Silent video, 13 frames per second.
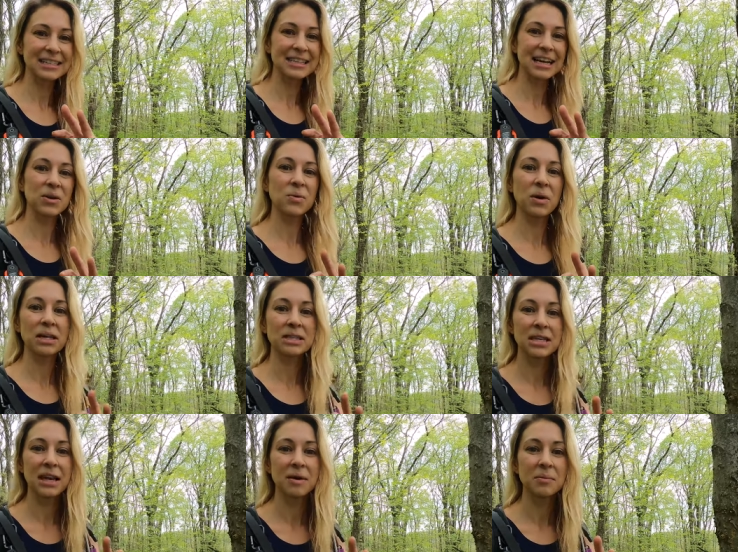they did
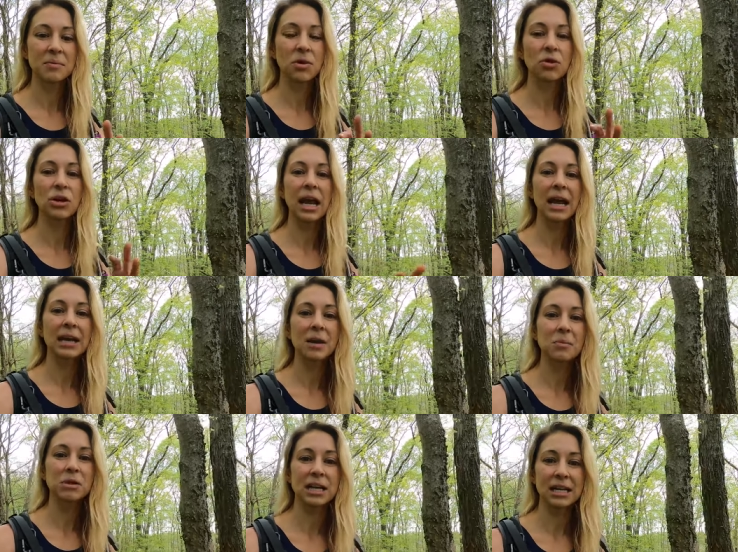was create
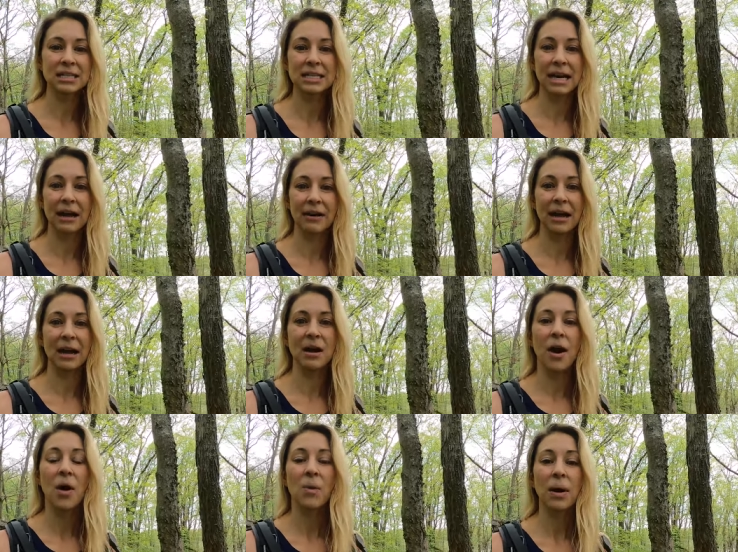a protected
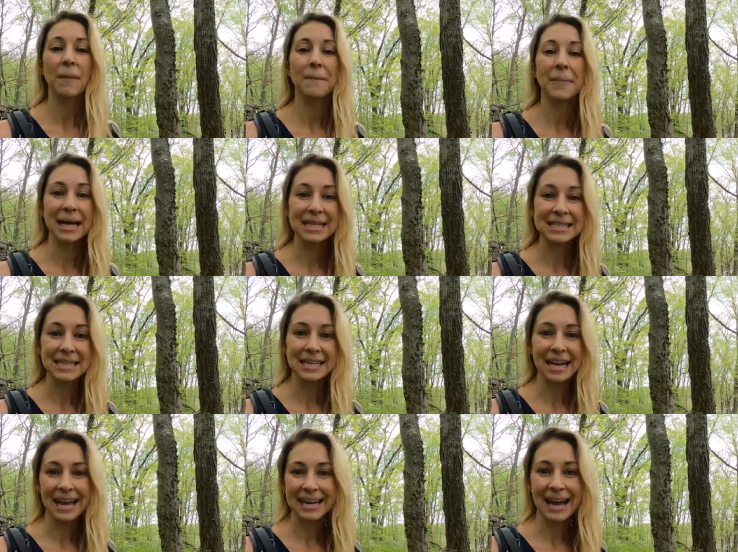area where
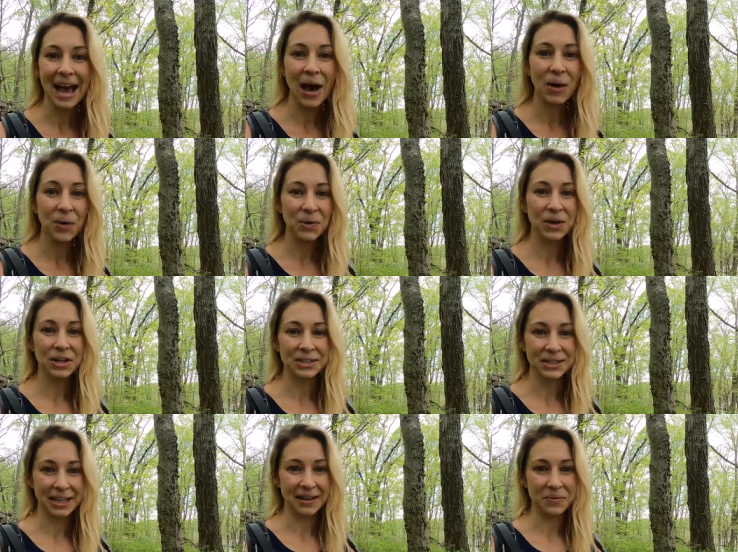bison and elk
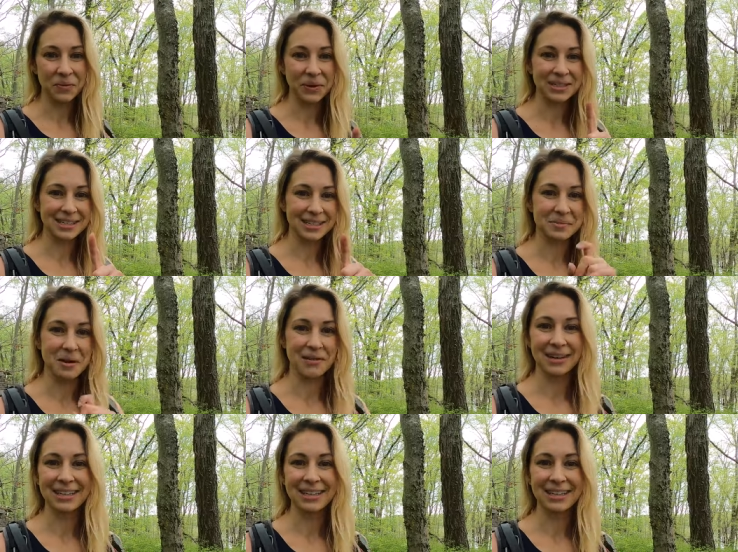live, which is what